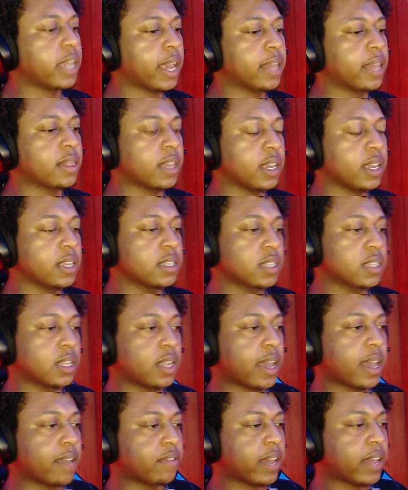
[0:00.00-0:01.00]
things in
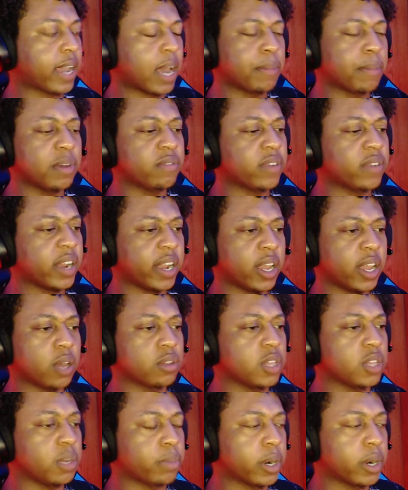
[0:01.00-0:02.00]
life like I'm a very
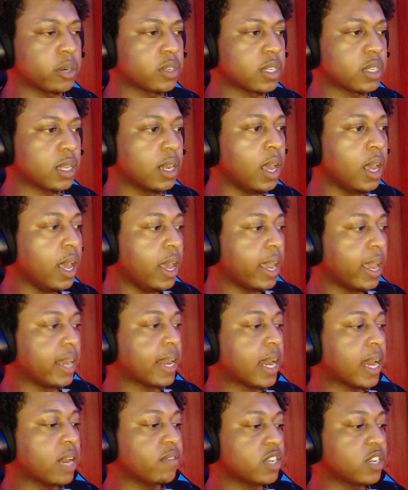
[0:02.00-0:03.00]
healthy person. And not
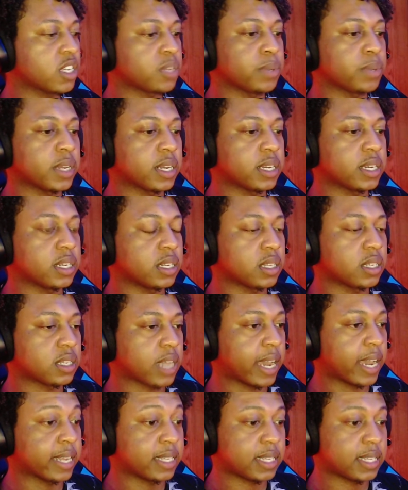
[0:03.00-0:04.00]
even just because
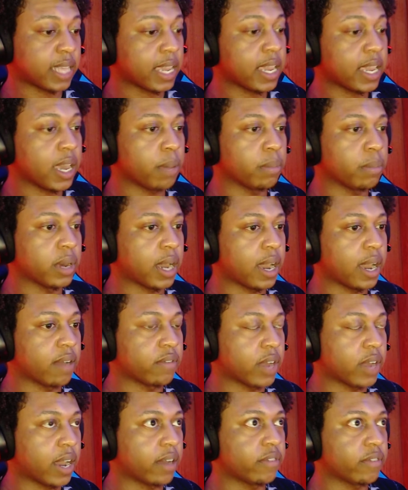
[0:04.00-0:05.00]
I say it, but
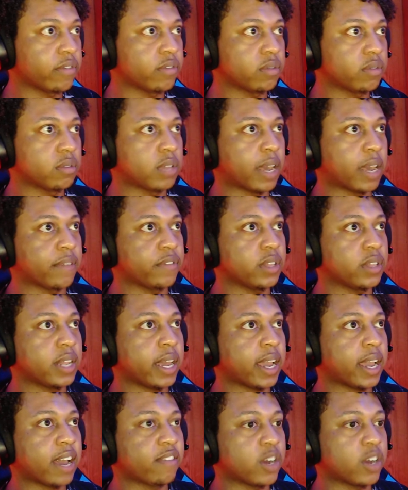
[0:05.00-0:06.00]
I feel like
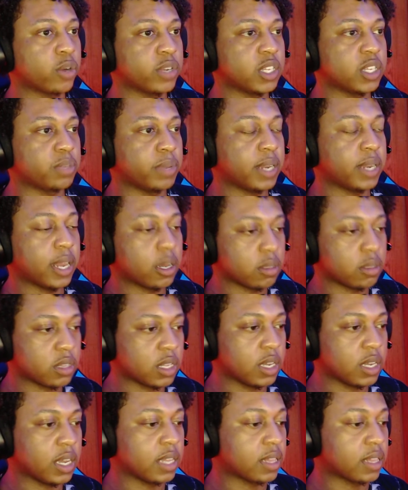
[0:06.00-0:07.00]
I've always been
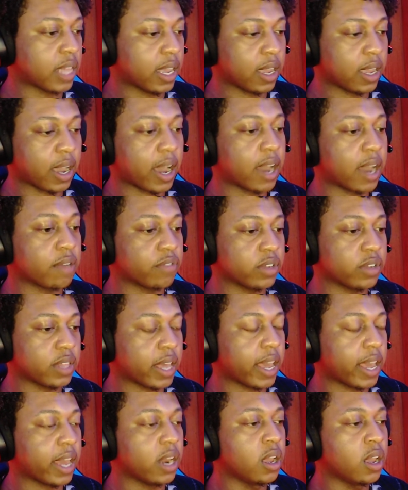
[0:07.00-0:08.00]
healthy, and thank God for
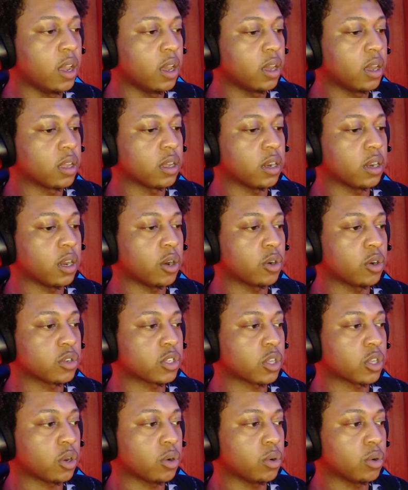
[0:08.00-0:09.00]
that. You know,
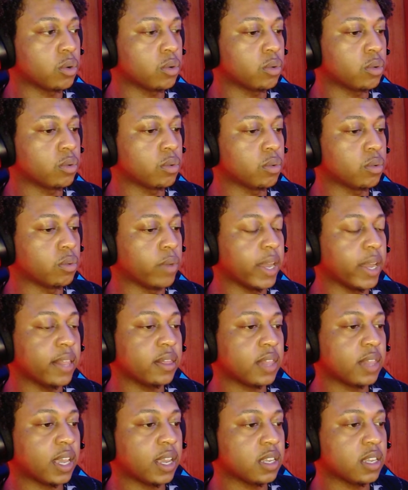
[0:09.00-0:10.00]
so when
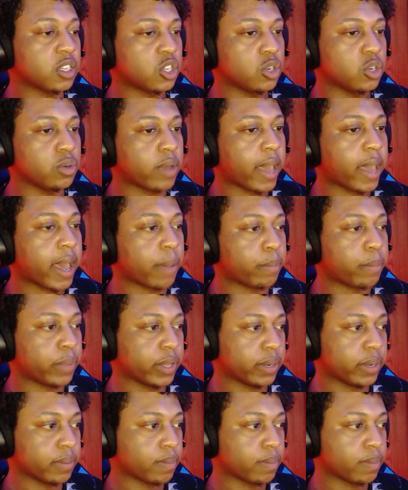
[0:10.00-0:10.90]
things do happen,